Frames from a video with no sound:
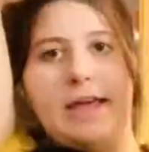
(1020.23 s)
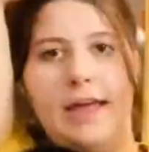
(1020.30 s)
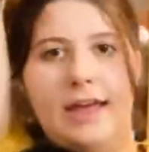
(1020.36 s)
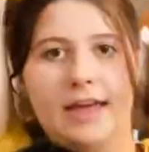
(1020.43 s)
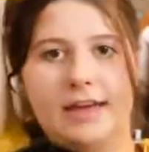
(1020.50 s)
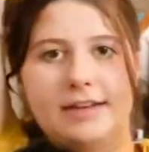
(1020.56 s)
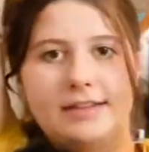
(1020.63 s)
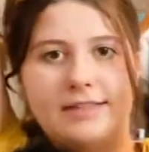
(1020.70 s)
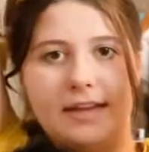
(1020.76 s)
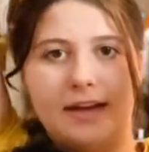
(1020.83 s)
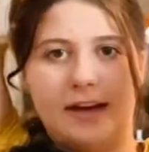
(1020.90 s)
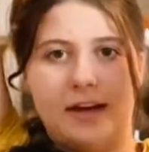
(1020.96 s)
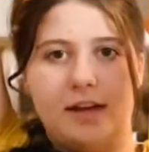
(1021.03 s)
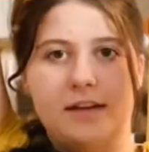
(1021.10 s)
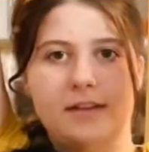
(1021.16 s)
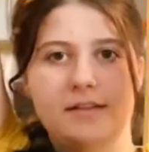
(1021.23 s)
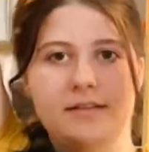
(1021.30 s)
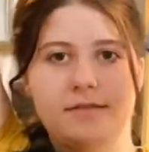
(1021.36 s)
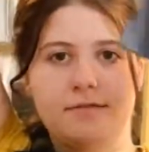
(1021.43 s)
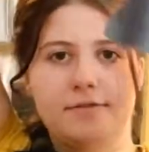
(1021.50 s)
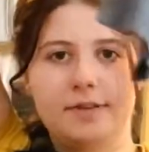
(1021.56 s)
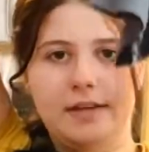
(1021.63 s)
And it's like a
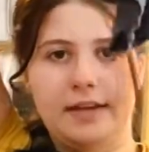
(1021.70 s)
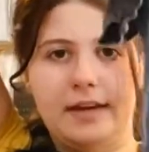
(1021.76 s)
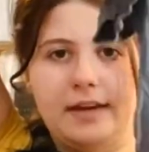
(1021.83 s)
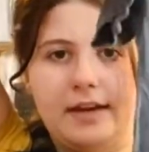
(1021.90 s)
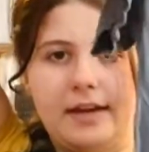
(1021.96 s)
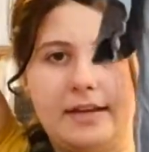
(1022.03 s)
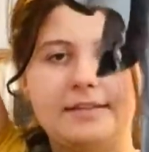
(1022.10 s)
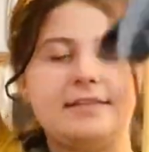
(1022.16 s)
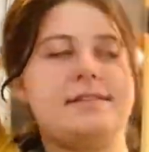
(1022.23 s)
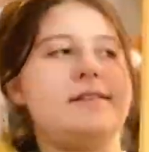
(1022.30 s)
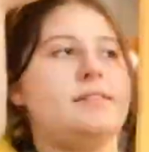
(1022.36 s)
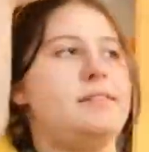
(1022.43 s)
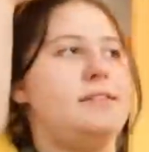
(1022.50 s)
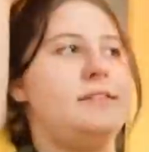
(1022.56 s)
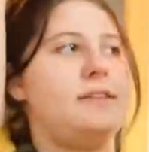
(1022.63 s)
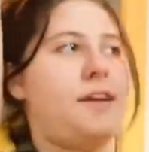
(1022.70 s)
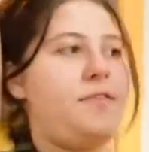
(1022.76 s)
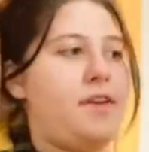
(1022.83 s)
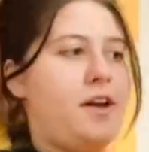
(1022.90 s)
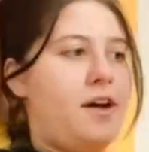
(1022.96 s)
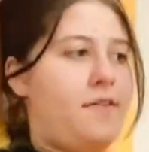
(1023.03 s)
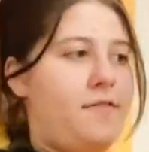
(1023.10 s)
really nice, it's definitely not